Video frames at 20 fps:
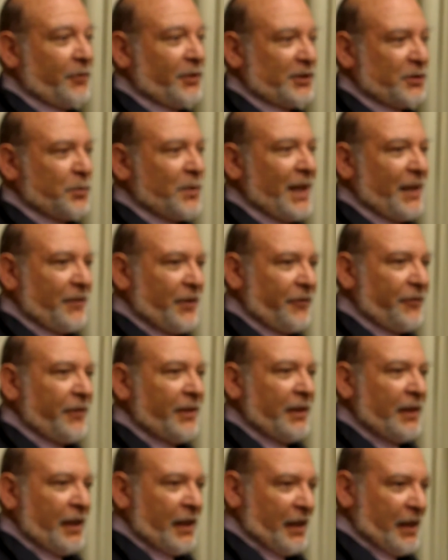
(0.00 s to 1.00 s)
Of course, we have
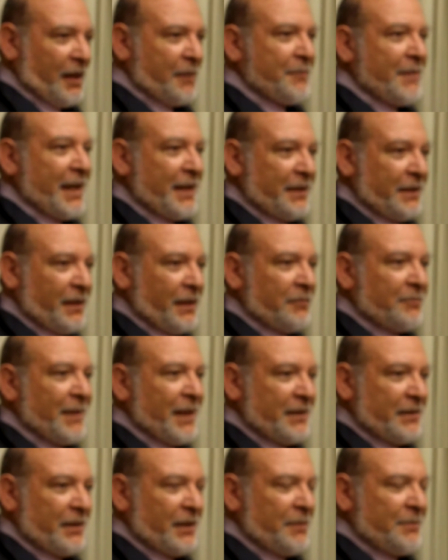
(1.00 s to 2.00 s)
a
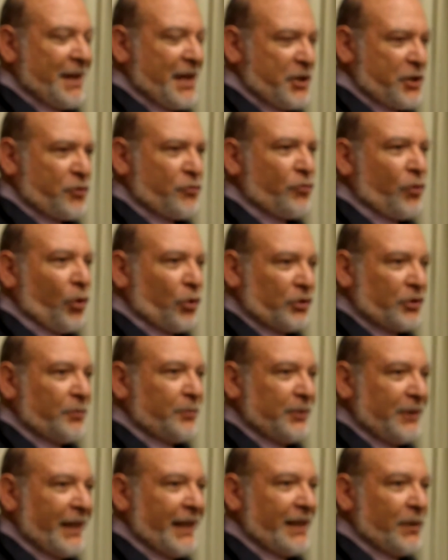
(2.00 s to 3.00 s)
major role to
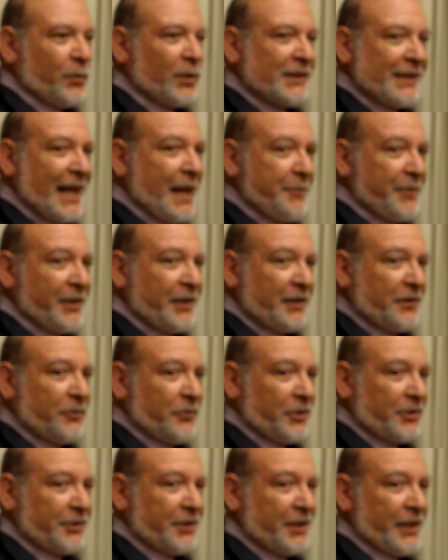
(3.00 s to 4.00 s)
play in what's happening in
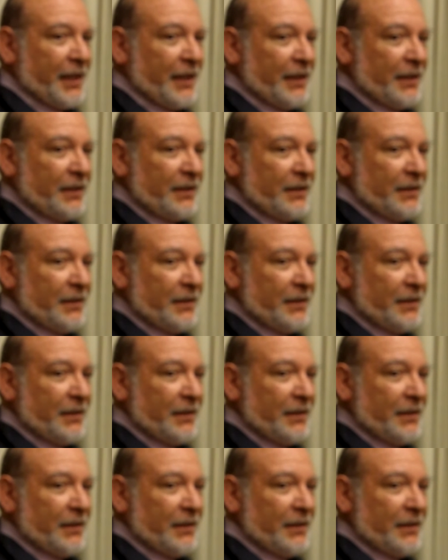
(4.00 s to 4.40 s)
the world today.